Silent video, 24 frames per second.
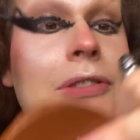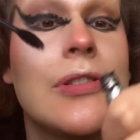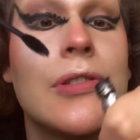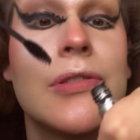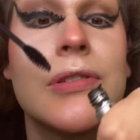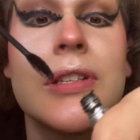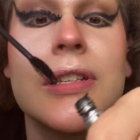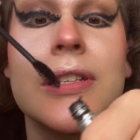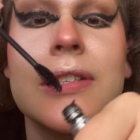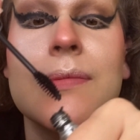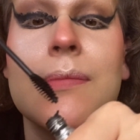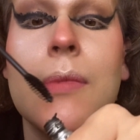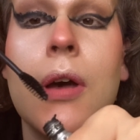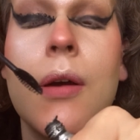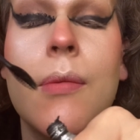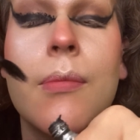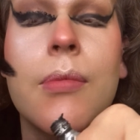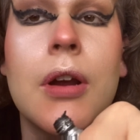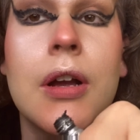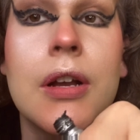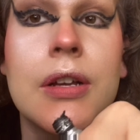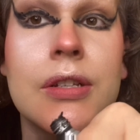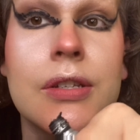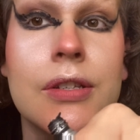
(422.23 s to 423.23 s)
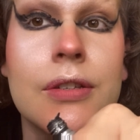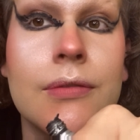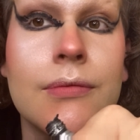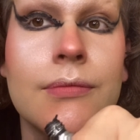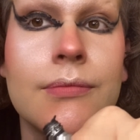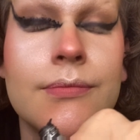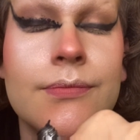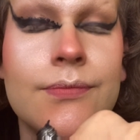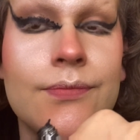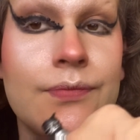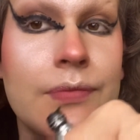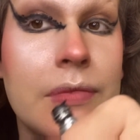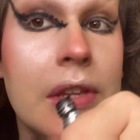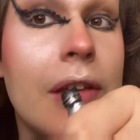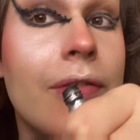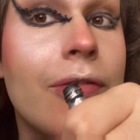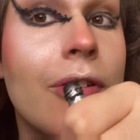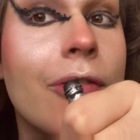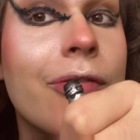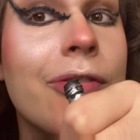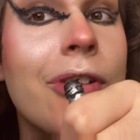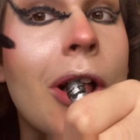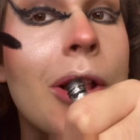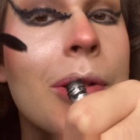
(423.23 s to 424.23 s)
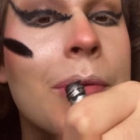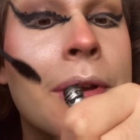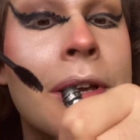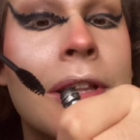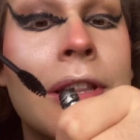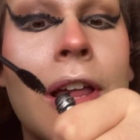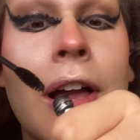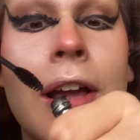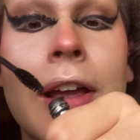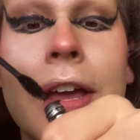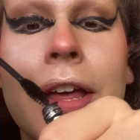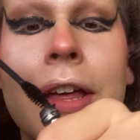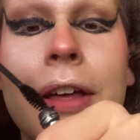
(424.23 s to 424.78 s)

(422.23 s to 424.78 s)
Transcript: use a small brush if you're following along at